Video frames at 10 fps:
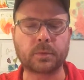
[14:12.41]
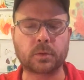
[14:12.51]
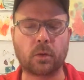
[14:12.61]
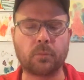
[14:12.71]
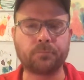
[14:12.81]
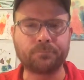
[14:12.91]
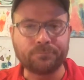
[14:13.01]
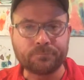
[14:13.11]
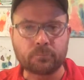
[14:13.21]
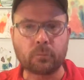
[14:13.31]
So
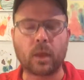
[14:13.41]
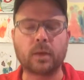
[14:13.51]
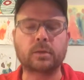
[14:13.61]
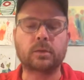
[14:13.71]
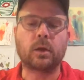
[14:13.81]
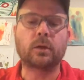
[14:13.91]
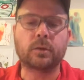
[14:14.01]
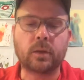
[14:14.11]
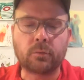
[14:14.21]
that is not